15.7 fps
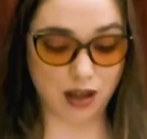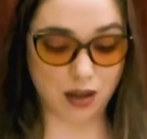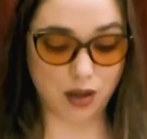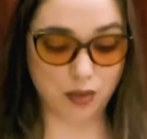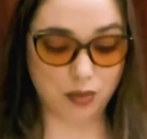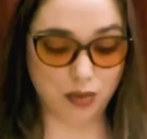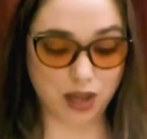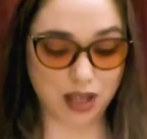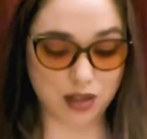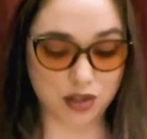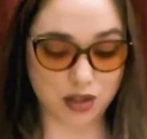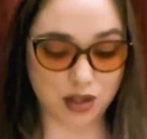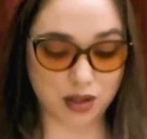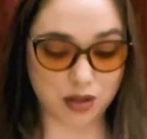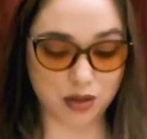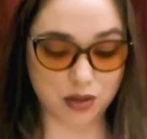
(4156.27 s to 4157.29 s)
by a
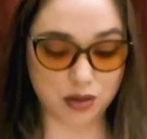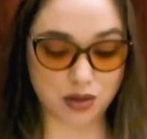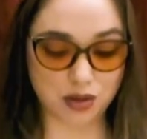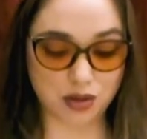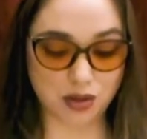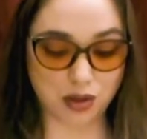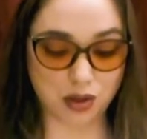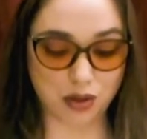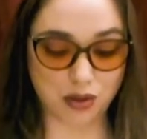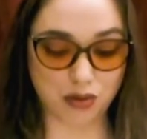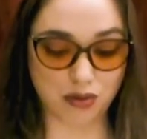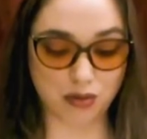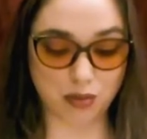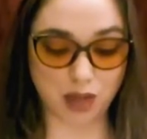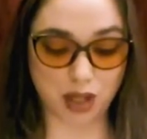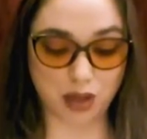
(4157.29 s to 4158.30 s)
charcoal stove
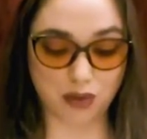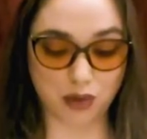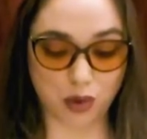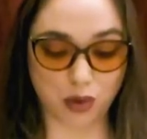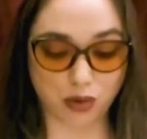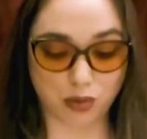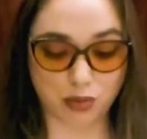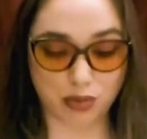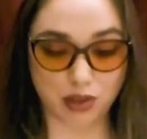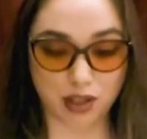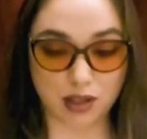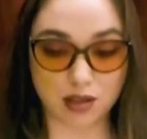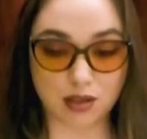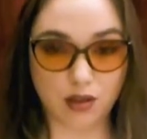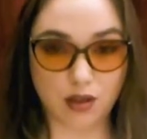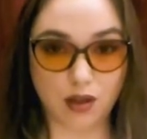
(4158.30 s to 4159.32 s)
made of old
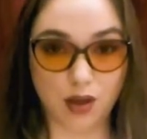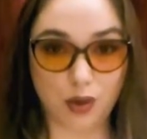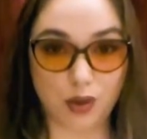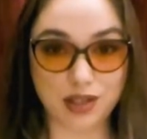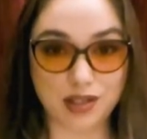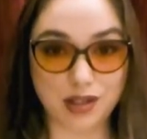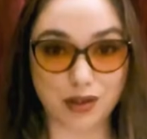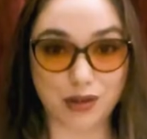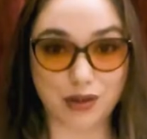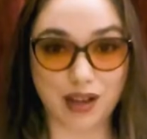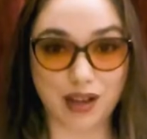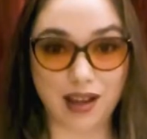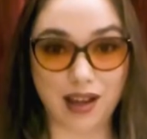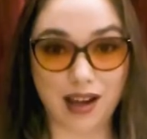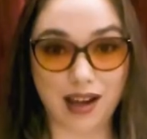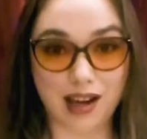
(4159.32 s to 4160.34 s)
bricks, was a
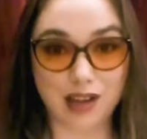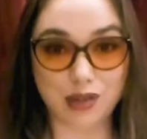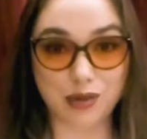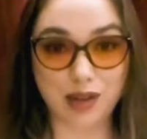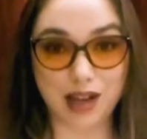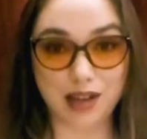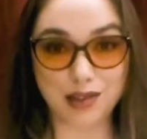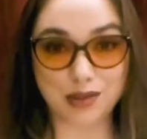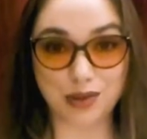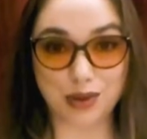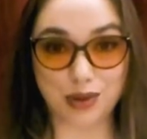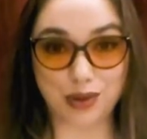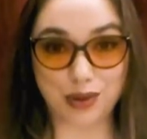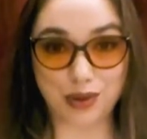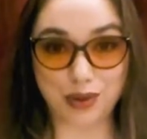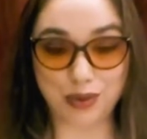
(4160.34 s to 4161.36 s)
gray haired
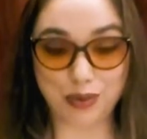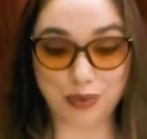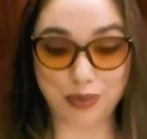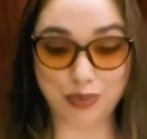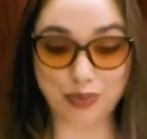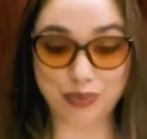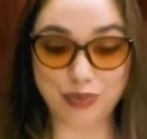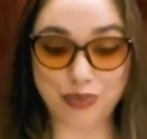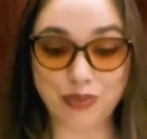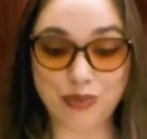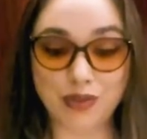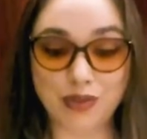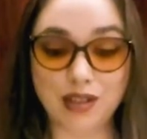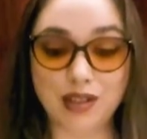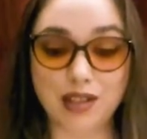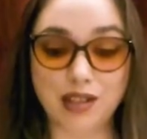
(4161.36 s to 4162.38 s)
rascal,
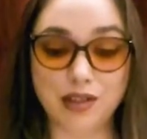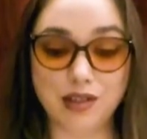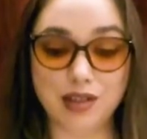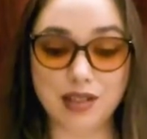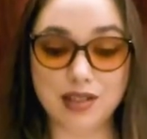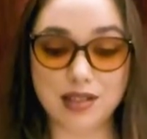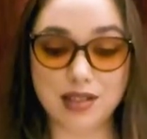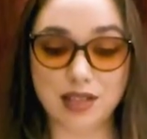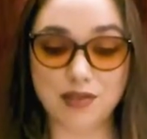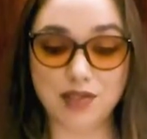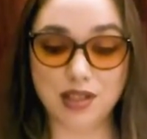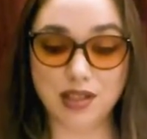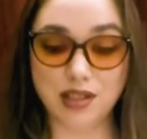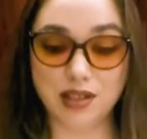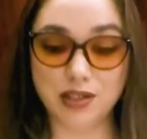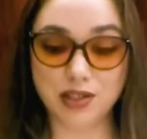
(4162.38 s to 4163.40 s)
nearly seventy
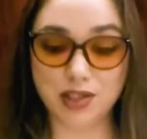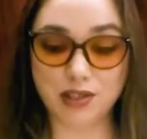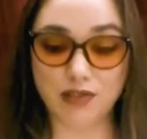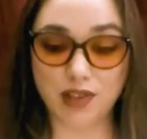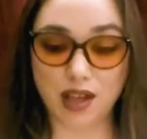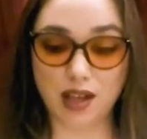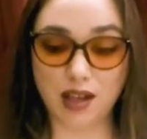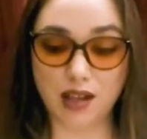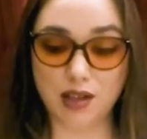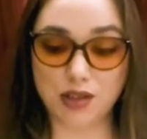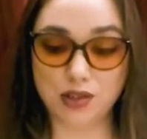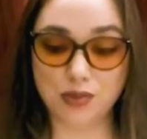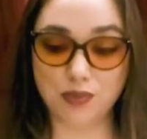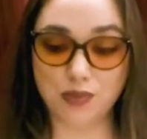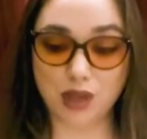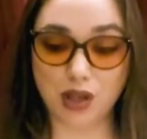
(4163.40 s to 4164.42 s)
years of
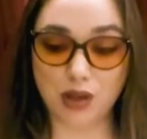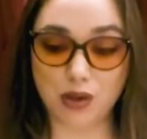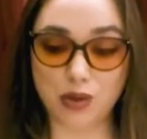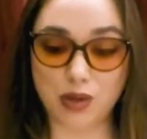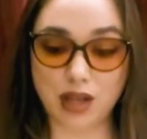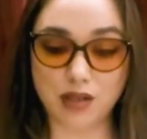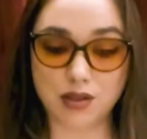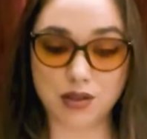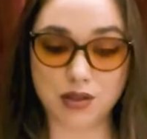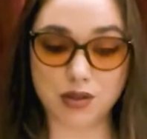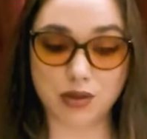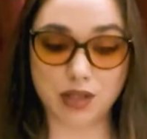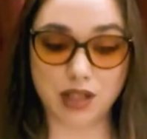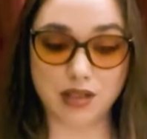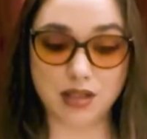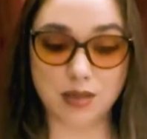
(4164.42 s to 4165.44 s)
age, who had
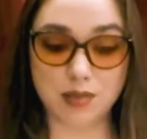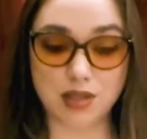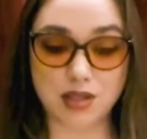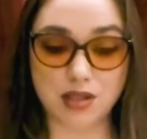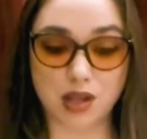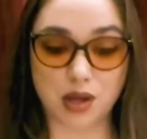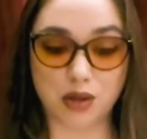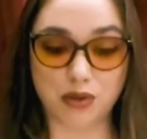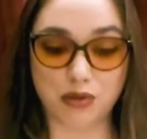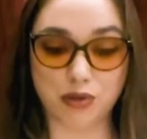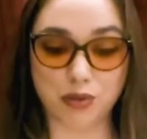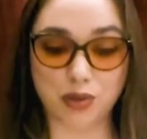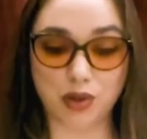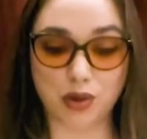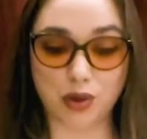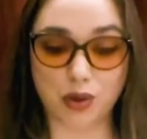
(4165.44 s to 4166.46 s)
screened himself from
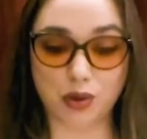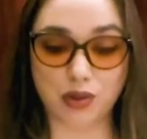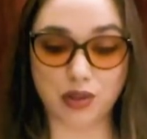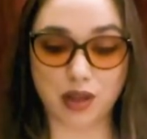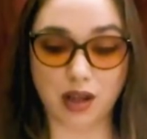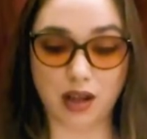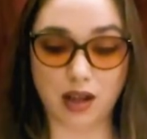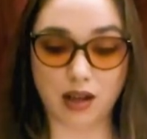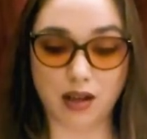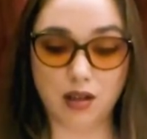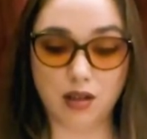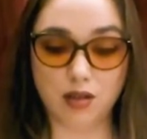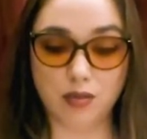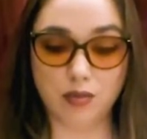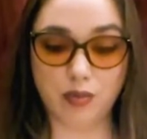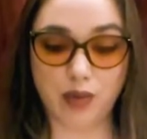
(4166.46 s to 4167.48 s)
the cold air
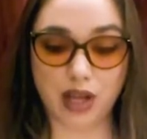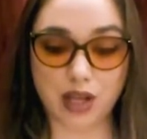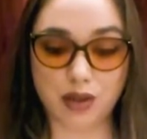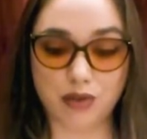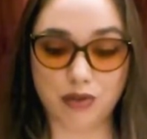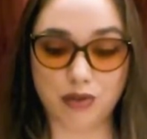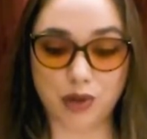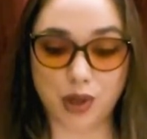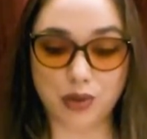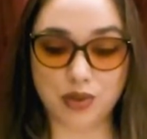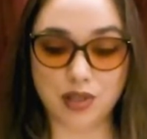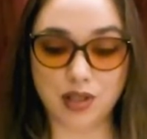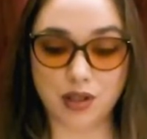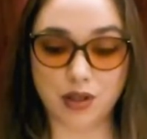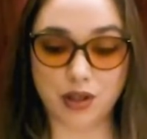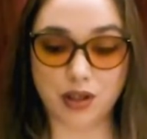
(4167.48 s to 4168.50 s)
by a
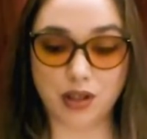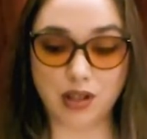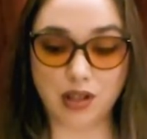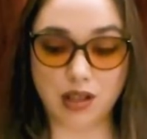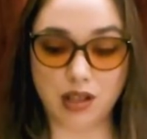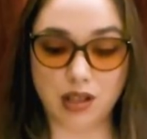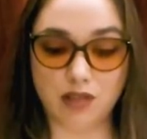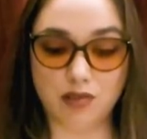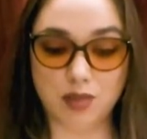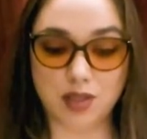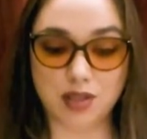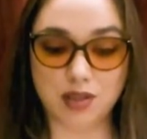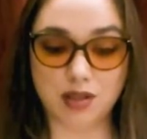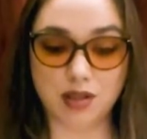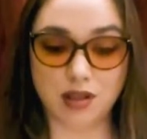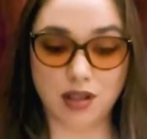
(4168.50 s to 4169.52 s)
frowsy curtaining of
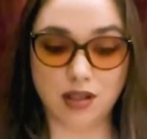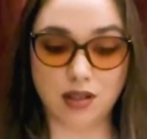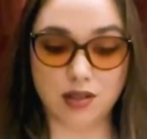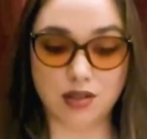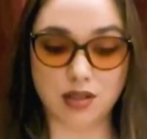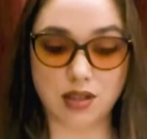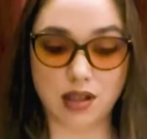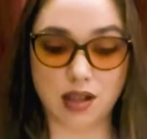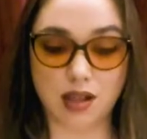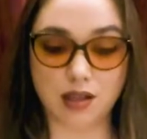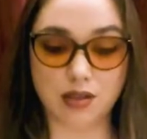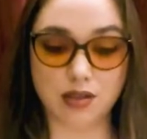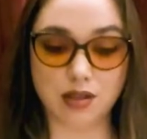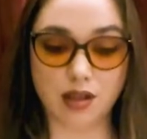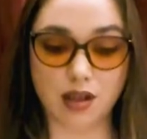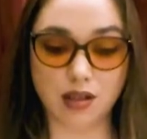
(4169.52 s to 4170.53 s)
miscellaneous
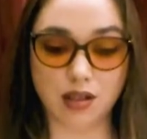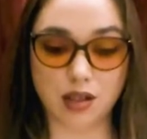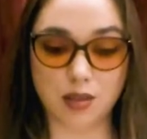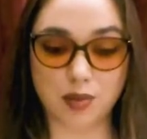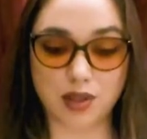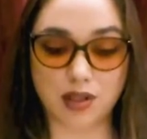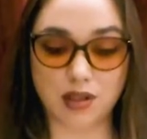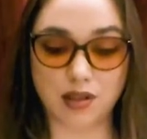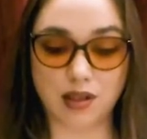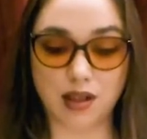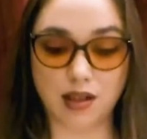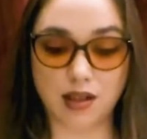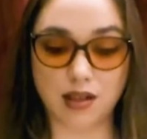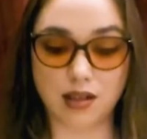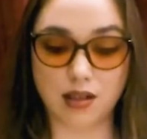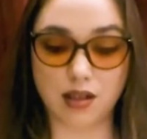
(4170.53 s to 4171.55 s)
tatters hung up on a line,